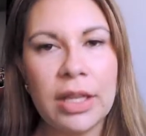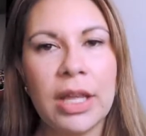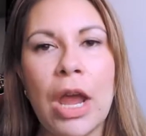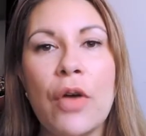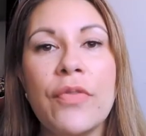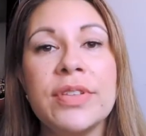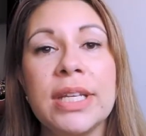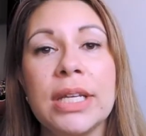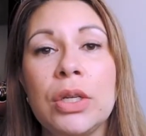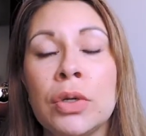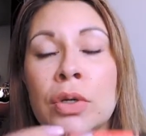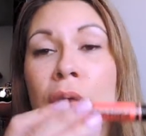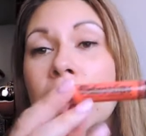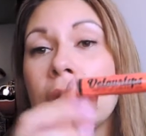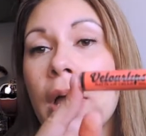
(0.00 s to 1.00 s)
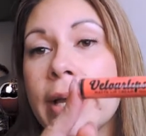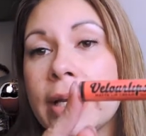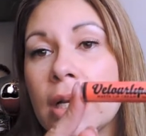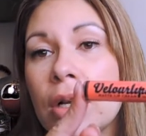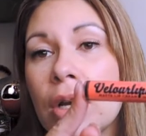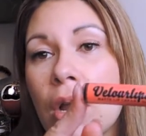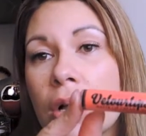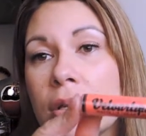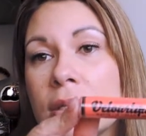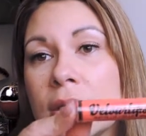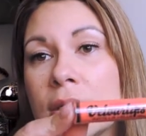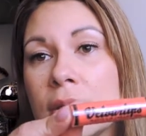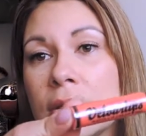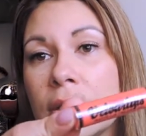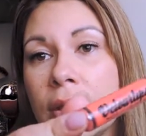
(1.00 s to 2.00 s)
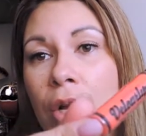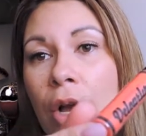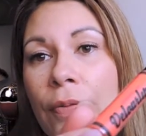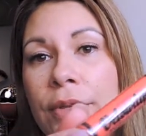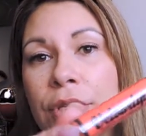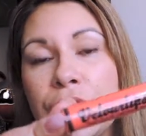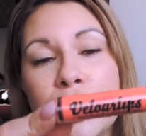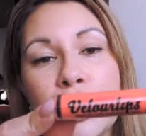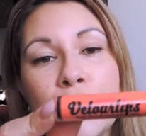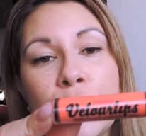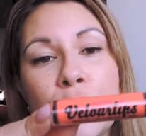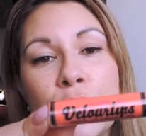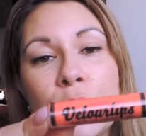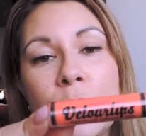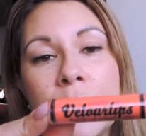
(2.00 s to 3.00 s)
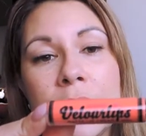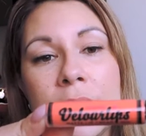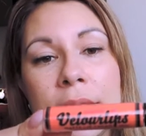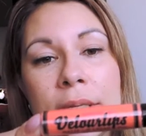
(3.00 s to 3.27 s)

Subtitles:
they obviously look like a gloss, so they've got the tube,